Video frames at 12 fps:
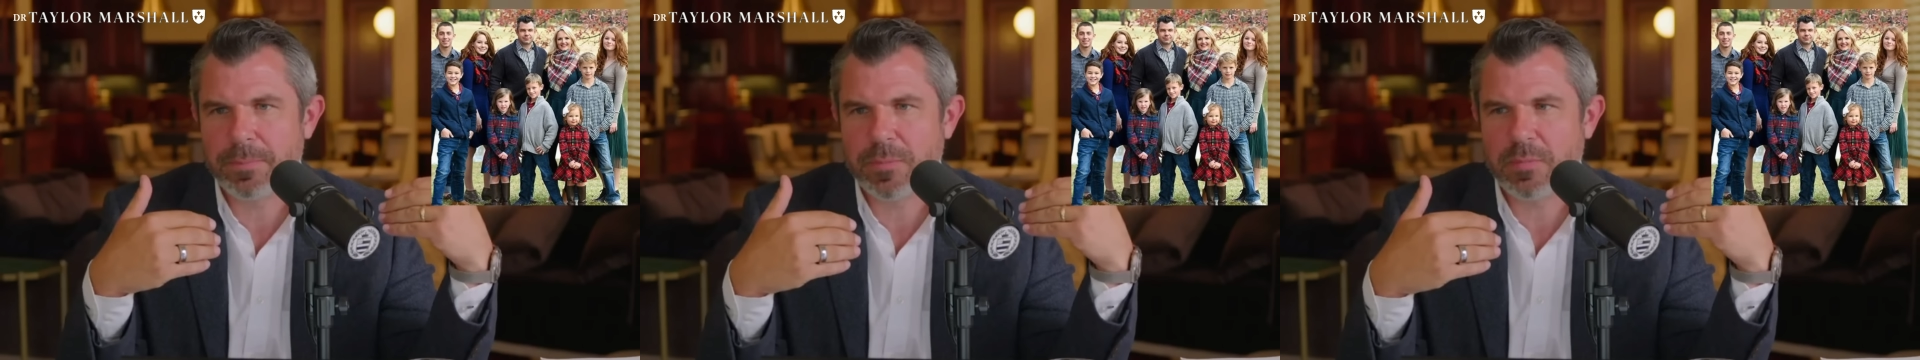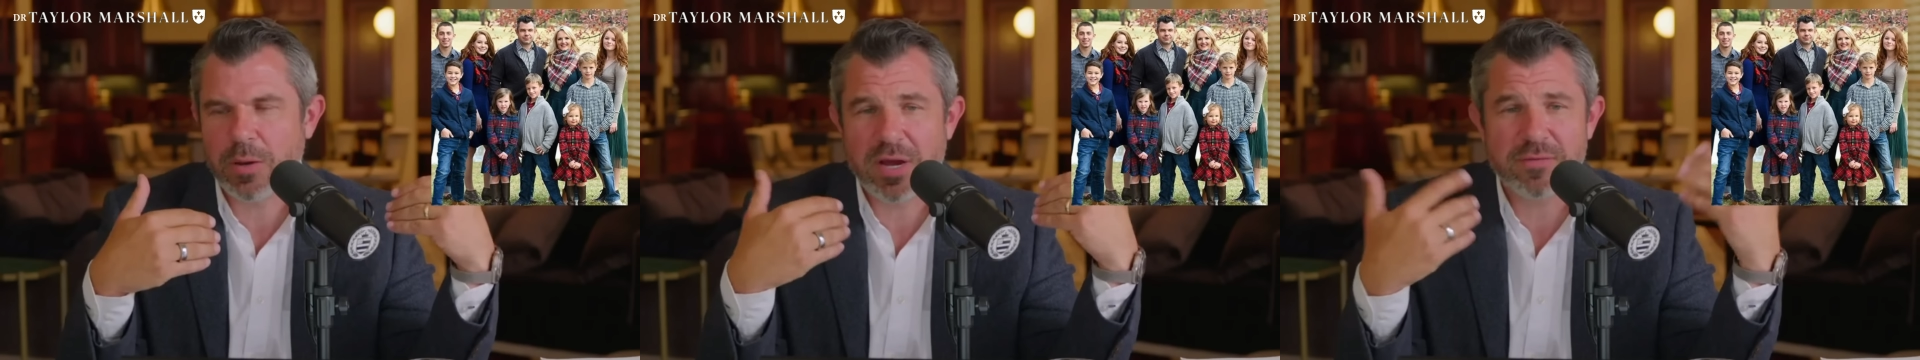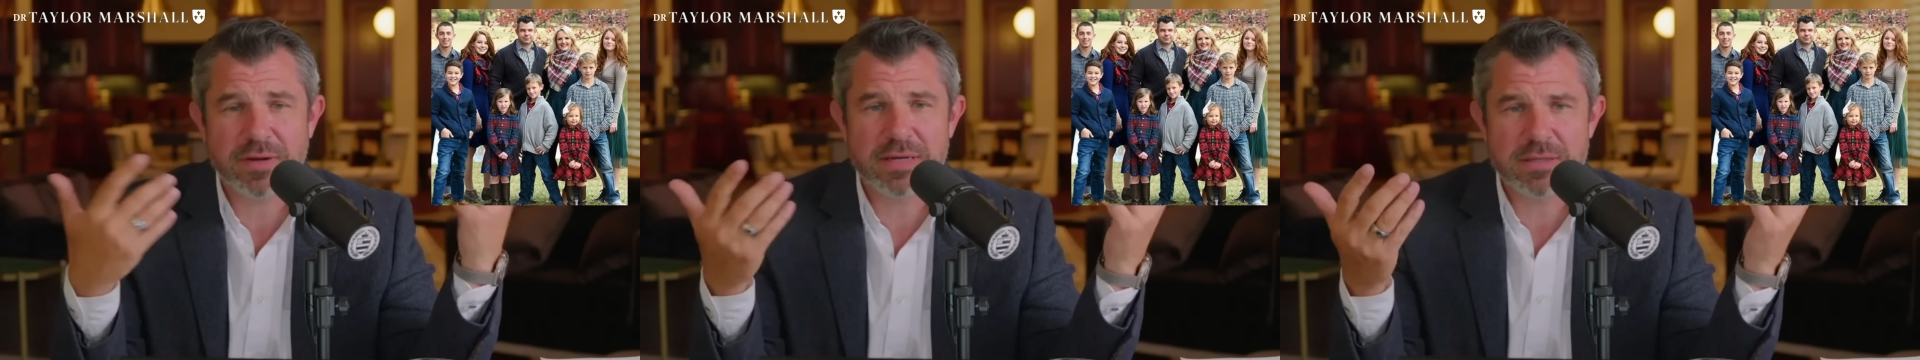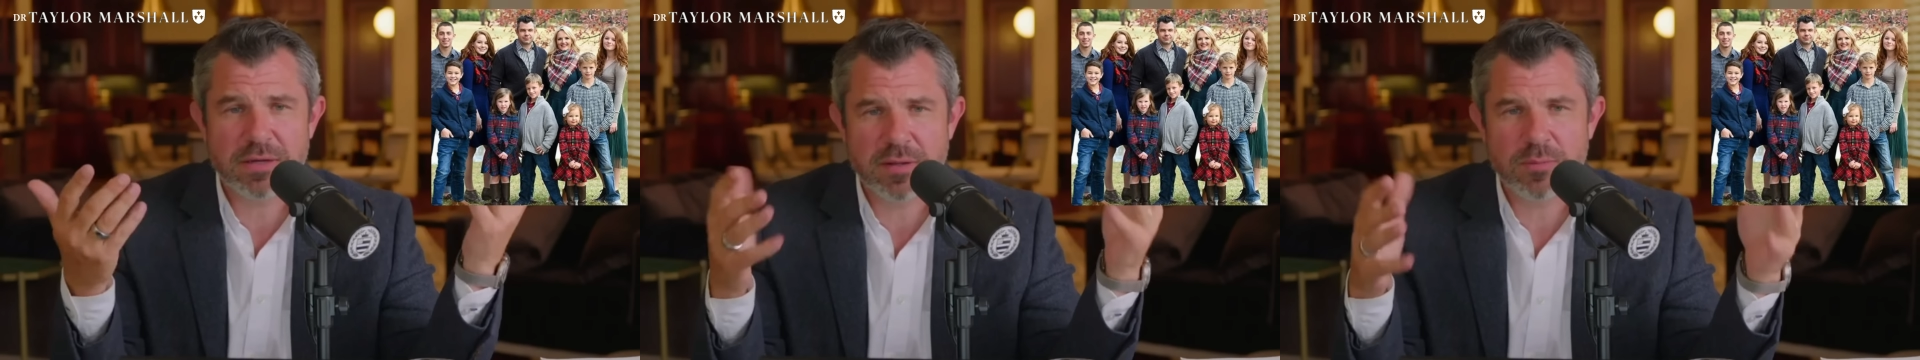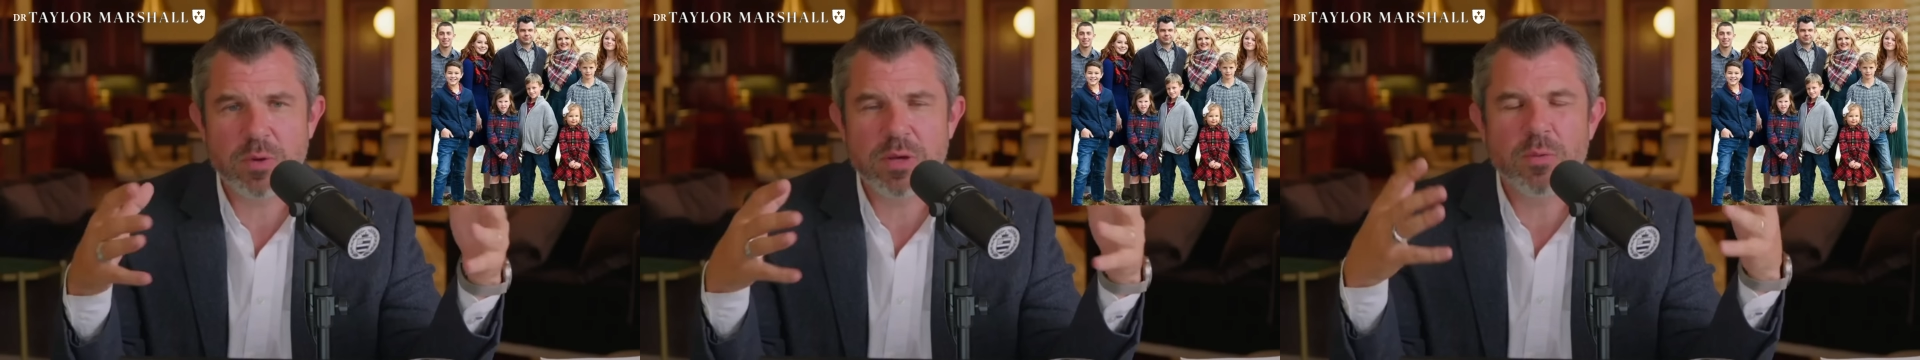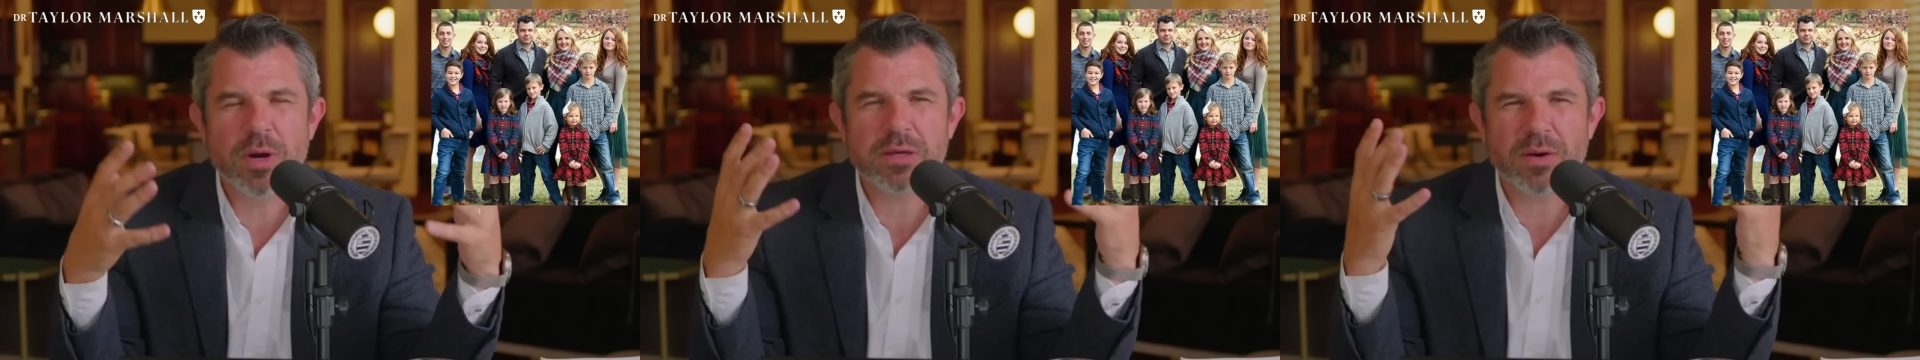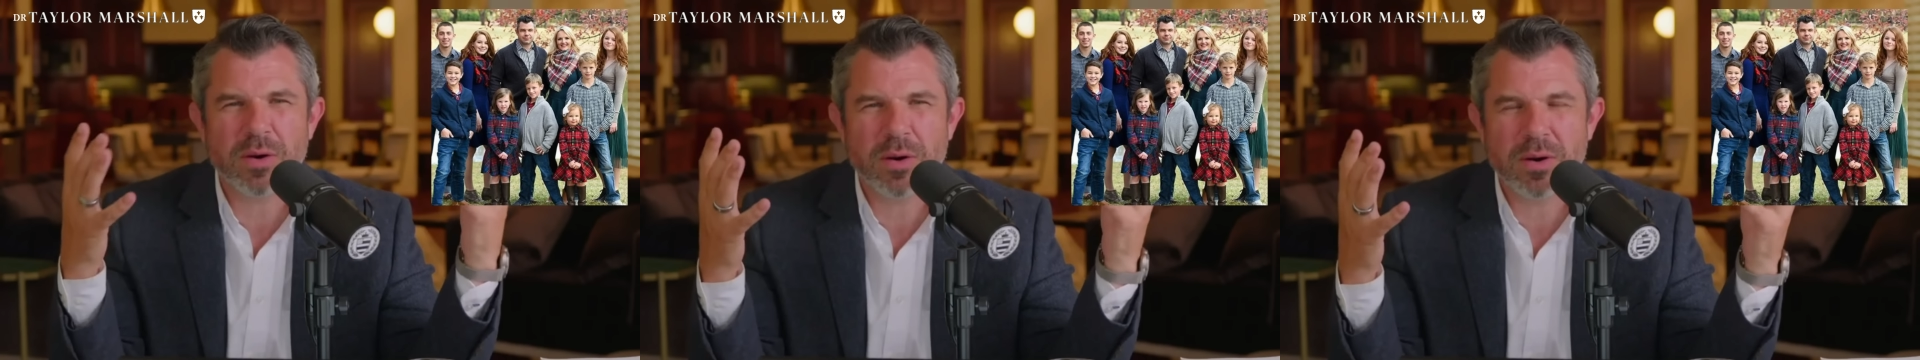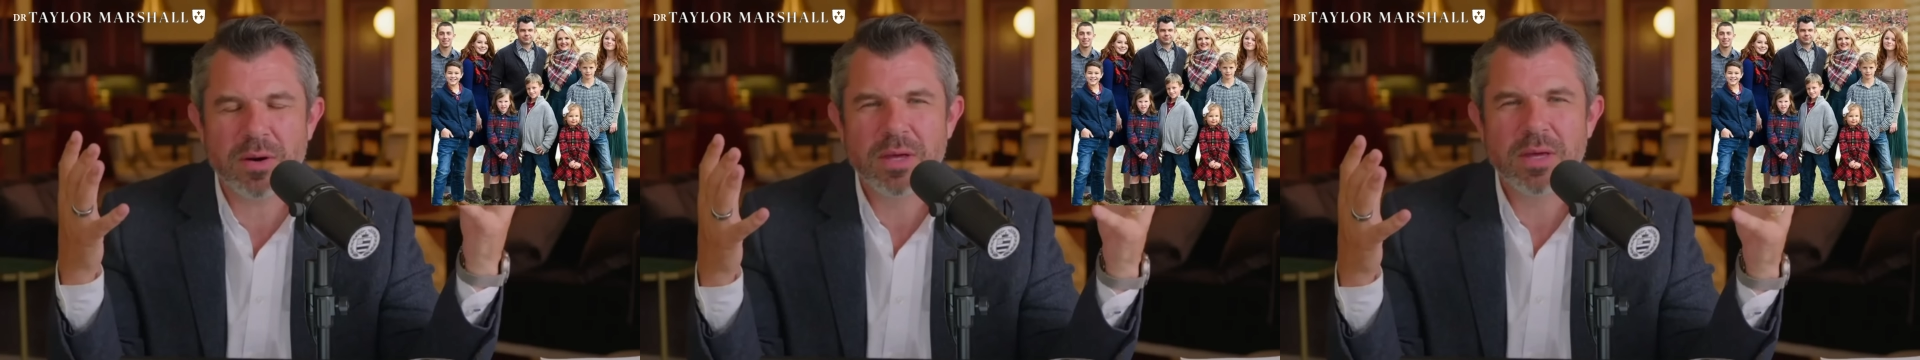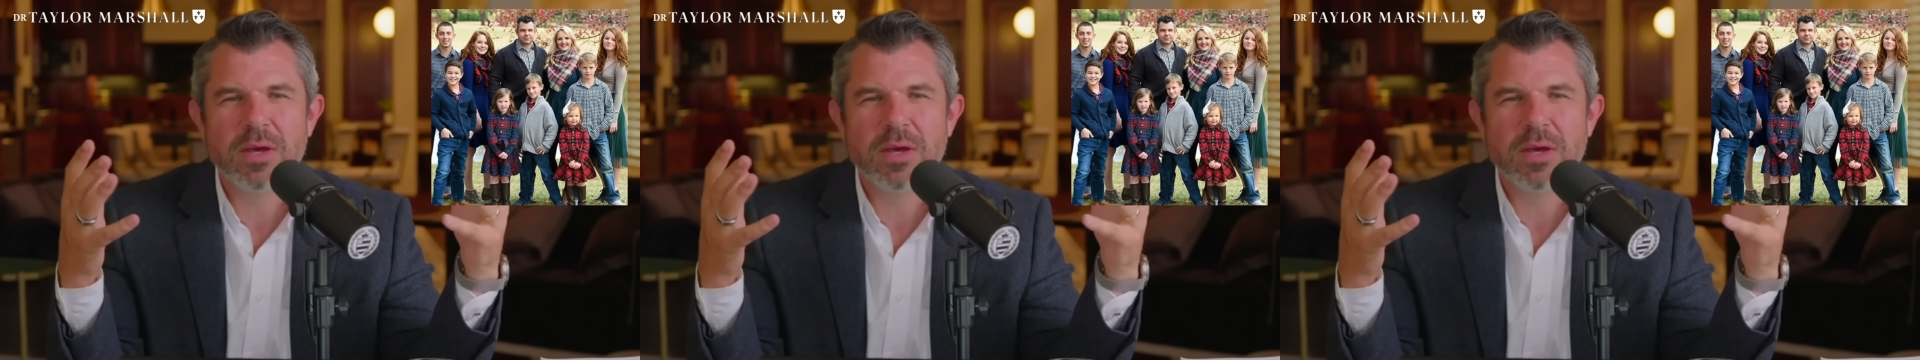My wife and I tell them, we want y'all,